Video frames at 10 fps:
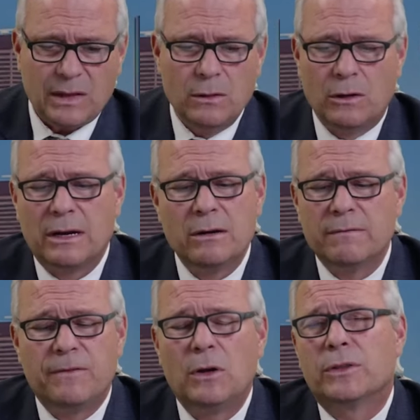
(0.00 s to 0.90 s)
Look, I don't
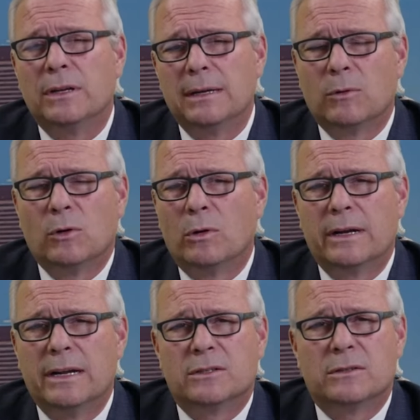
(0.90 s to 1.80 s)
fault the liberal
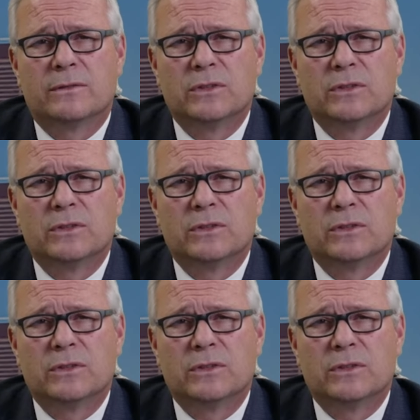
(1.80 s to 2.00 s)
organizers for